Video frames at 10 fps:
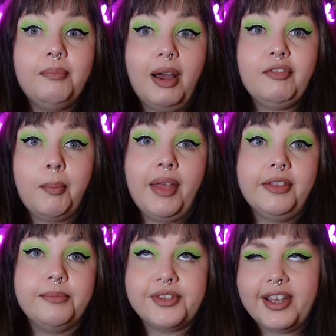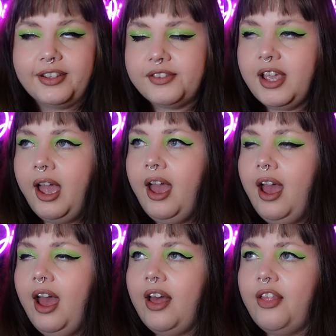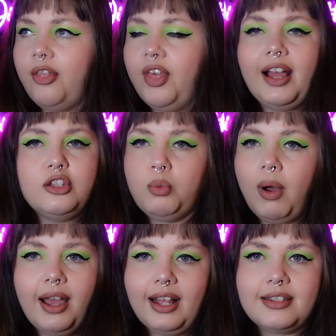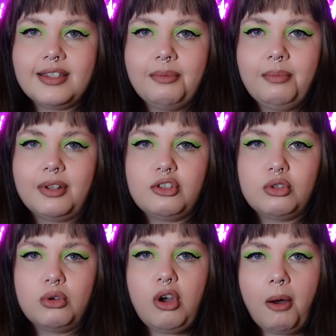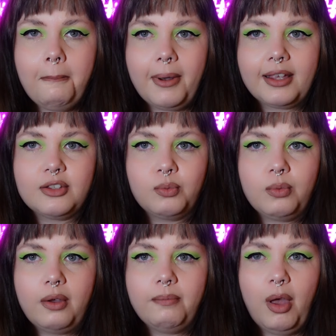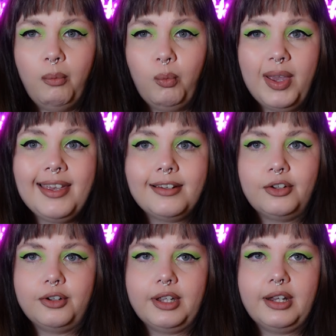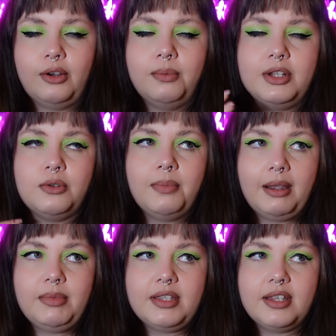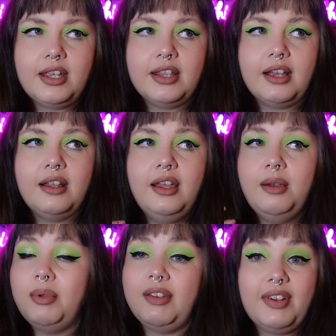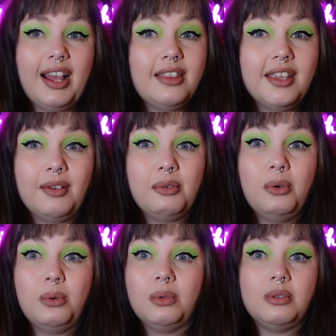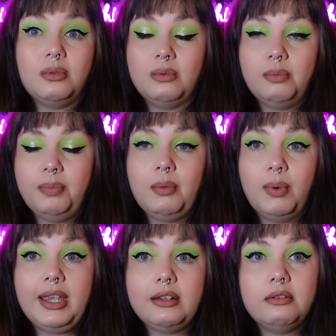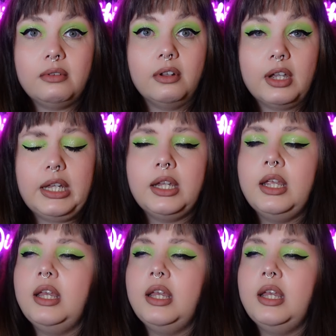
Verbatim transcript: Baphomet themselves. That's why that symbol is so complex and, and, and, weird looking. I hope they don't mind me saying that. But even I think, oh, bit weird looking